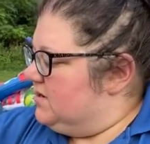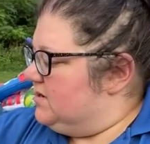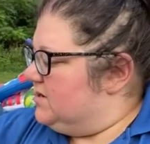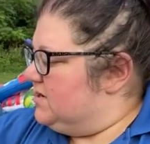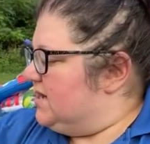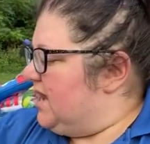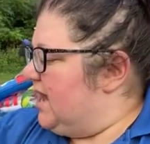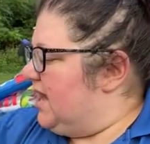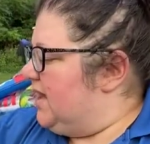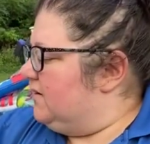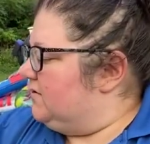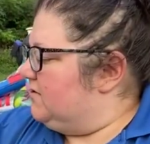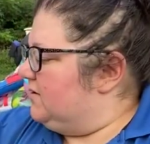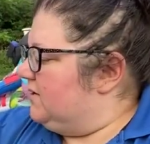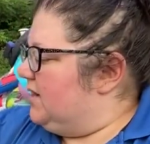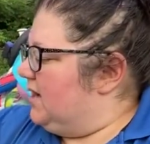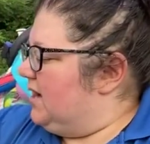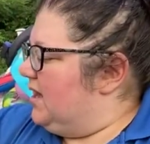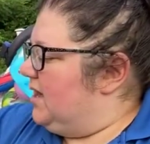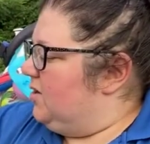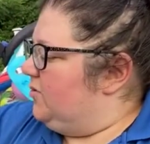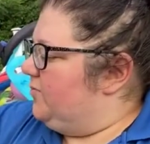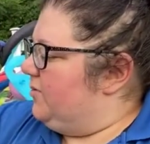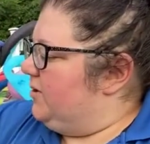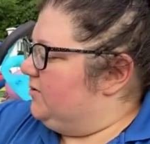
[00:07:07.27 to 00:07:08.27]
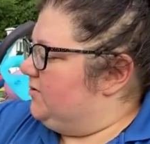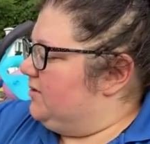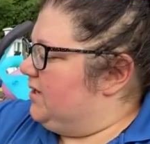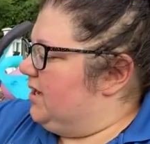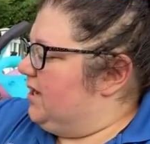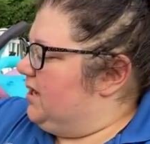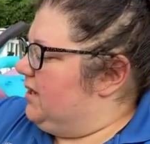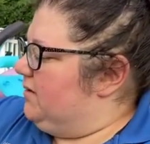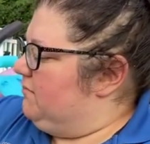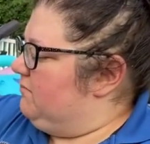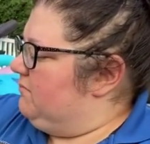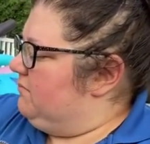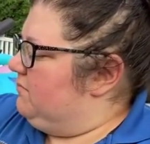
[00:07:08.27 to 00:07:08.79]
down elbow
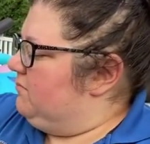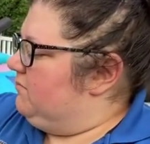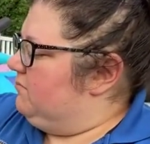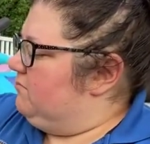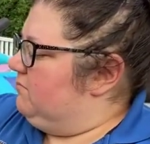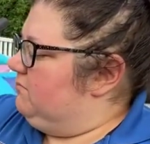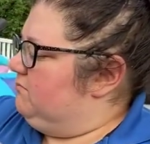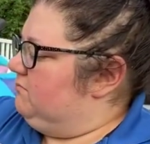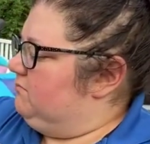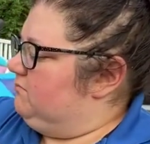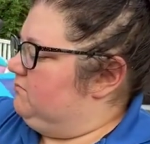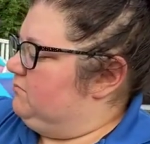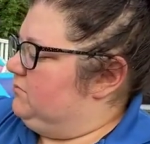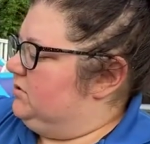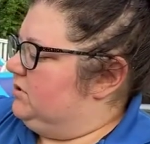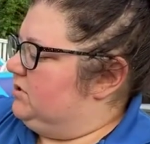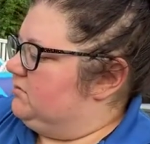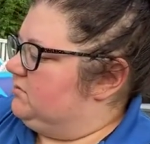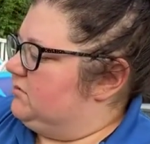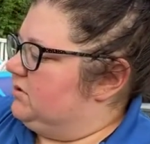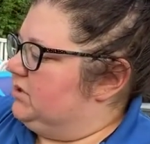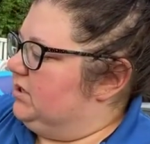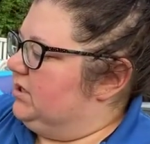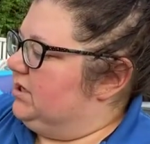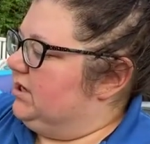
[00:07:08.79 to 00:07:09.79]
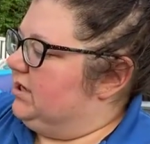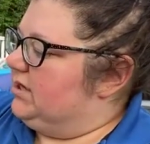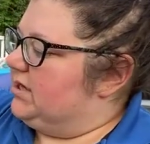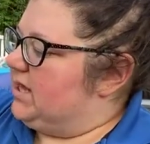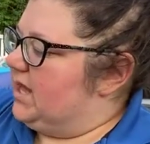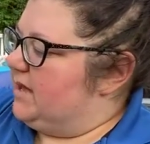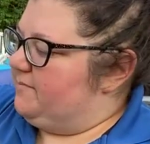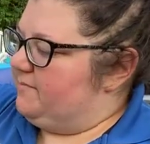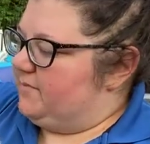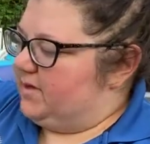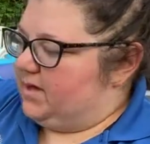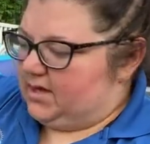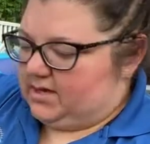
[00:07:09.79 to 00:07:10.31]
deep. We don't really need
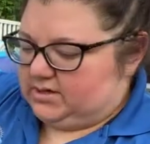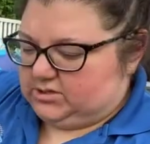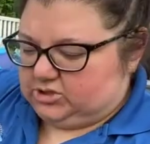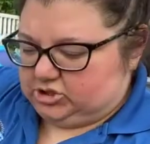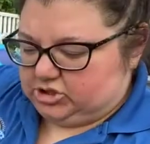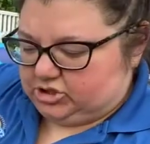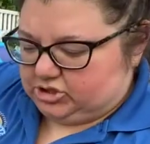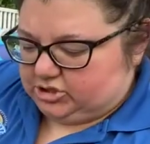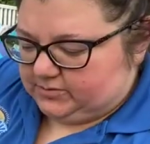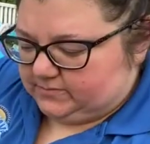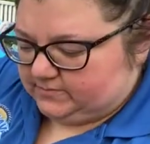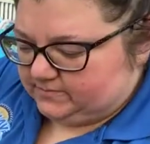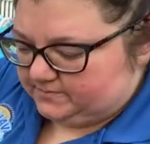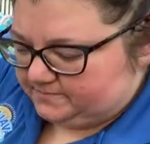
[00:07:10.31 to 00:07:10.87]
that much.